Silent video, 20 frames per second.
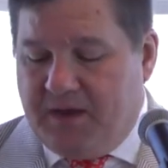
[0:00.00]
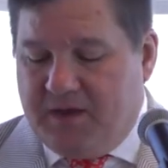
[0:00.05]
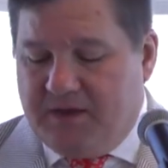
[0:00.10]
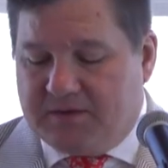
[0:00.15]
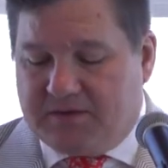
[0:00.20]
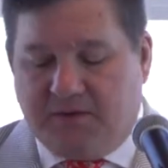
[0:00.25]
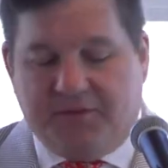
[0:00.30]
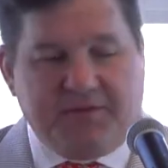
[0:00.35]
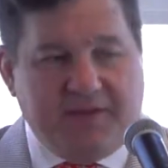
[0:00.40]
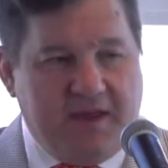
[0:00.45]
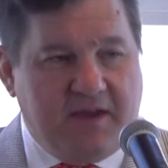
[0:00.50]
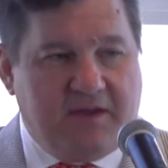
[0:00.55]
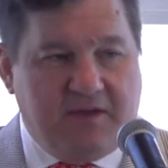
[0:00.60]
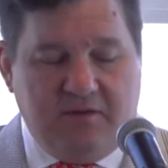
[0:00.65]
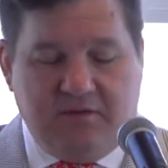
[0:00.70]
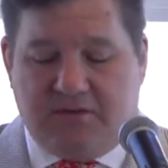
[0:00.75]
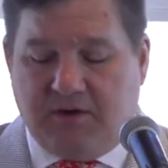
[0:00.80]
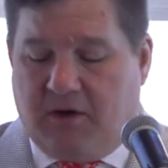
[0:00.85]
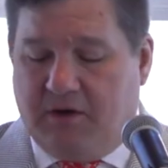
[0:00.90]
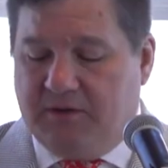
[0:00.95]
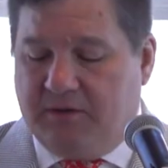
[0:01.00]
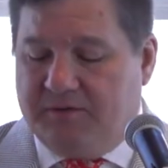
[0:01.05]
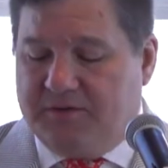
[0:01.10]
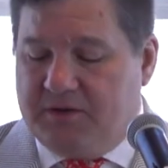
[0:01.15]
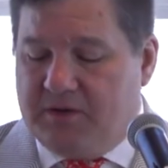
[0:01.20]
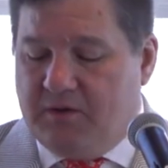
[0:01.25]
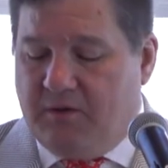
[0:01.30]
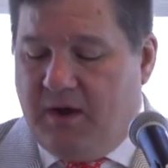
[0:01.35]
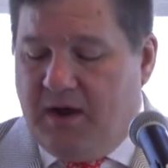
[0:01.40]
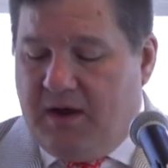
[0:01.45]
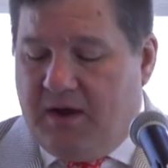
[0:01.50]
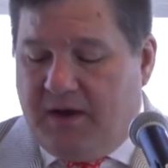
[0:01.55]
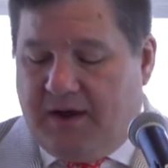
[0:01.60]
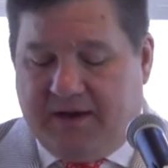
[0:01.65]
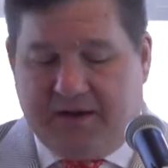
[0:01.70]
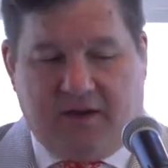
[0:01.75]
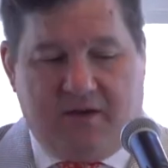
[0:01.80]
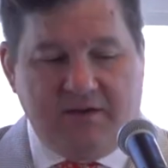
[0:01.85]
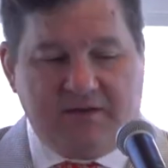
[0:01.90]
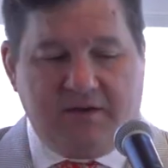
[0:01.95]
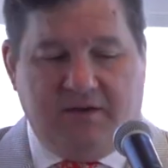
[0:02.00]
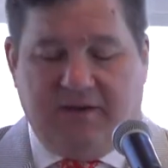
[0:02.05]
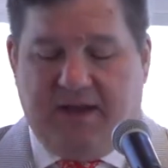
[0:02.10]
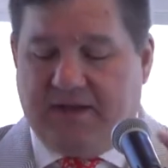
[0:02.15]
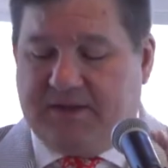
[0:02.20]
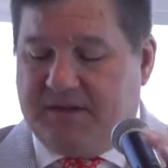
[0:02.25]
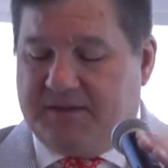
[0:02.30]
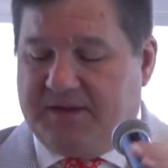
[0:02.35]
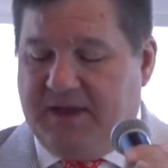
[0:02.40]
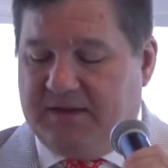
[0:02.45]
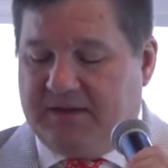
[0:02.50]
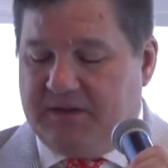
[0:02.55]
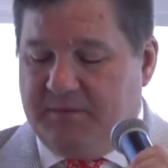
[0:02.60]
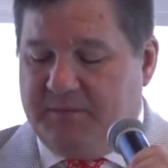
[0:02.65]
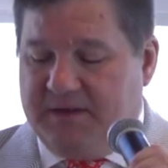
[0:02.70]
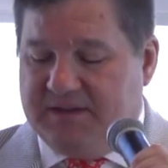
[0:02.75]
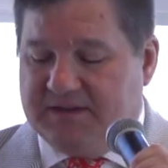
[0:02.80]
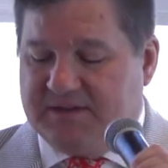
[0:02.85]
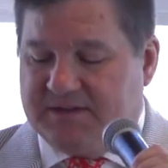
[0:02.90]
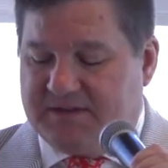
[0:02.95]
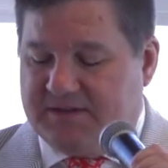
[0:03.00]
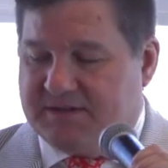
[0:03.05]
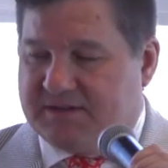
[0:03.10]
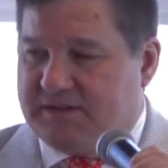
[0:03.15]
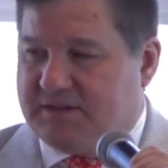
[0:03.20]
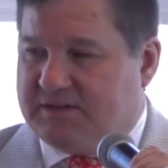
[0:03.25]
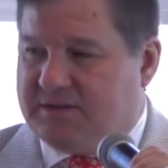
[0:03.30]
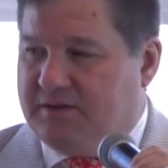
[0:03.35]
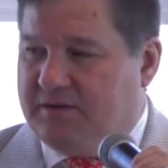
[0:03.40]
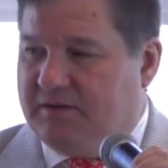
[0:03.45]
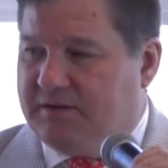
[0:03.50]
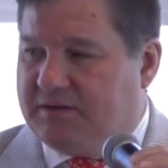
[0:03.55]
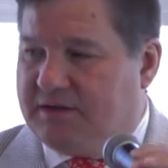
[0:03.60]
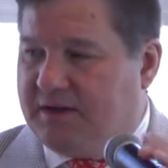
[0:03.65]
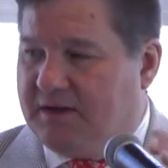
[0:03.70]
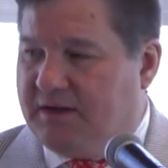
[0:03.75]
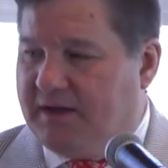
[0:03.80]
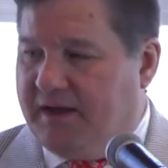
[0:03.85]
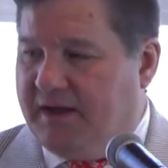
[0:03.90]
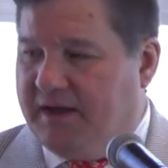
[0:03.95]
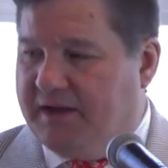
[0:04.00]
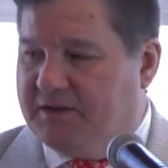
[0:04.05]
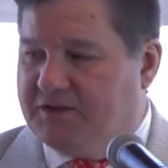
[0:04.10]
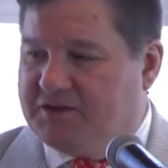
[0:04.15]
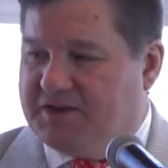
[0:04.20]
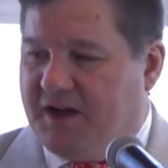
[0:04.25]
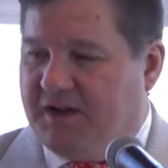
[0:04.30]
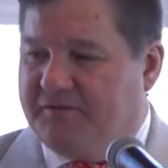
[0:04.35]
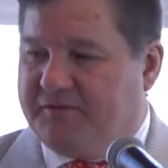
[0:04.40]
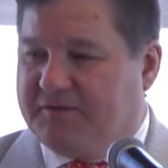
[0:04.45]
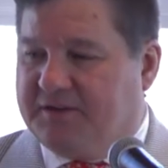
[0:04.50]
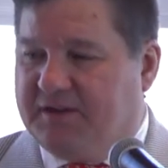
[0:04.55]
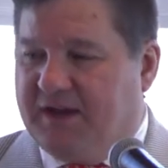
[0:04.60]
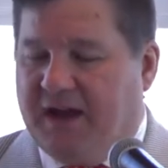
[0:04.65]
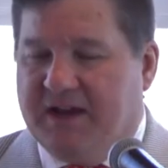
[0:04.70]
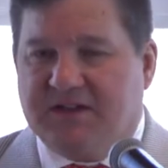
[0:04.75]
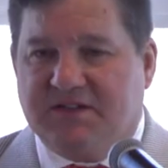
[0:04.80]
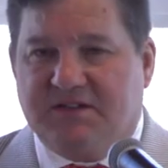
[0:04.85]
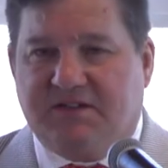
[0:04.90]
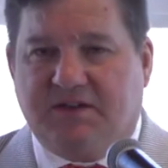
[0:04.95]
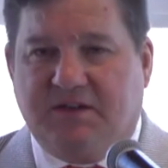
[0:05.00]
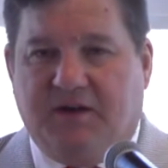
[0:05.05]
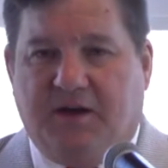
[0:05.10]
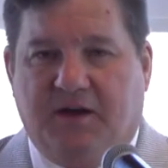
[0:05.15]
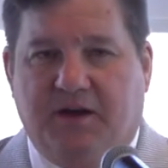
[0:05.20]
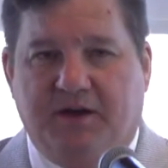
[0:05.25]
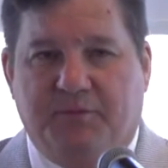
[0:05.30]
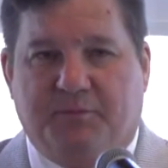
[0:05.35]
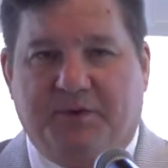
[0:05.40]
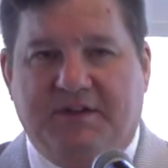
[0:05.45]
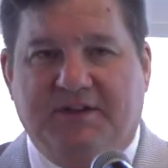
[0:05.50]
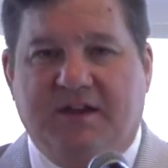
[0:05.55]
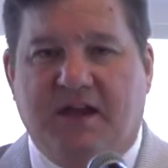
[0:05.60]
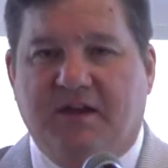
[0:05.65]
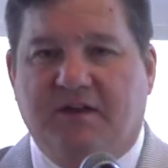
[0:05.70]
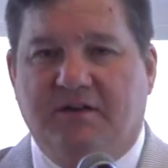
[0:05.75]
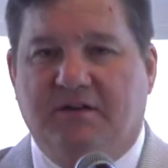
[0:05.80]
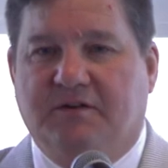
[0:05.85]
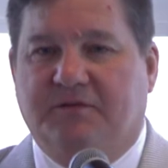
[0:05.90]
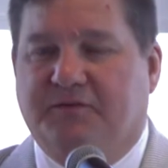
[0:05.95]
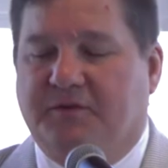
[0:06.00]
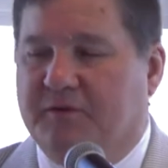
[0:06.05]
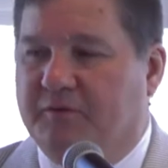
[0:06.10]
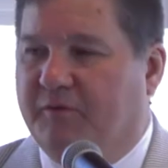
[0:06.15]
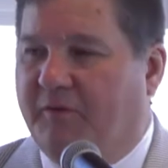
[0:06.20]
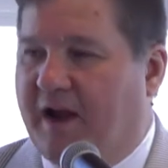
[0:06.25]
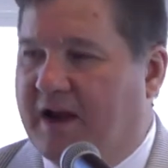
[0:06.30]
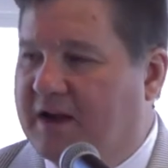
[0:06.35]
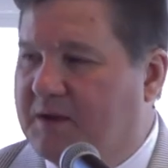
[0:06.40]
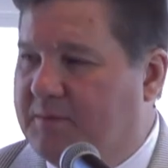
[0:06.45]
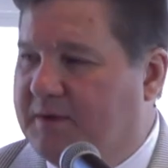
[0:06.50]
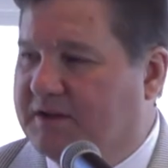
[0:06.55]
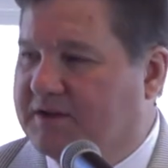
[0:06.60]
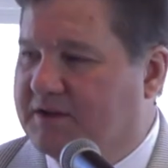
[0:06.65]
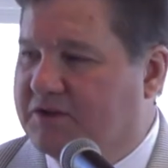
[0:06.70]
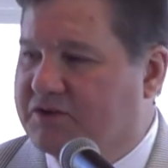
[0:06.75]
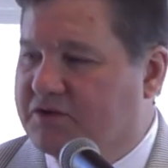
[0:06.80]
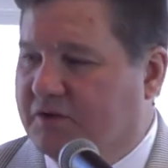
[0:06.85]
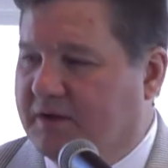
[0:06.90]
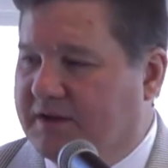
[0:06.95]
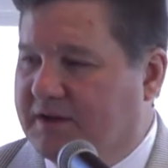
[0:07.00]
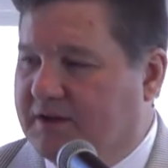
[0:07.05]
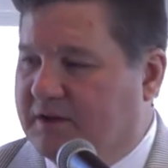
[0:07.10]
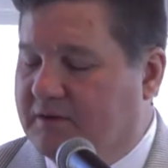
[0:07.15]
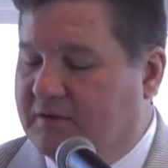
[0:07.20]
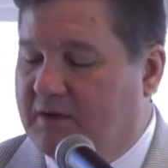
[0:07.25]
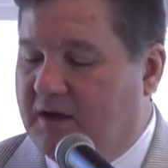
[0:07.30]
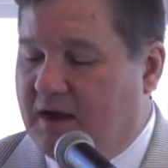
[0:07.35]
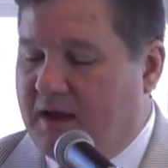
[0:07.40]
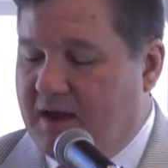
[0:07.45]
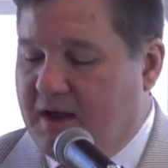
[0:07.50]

So thank you to all of you. I'd also like to thank the Mises Institute and Jeff Deist in particular for inviting me to join you.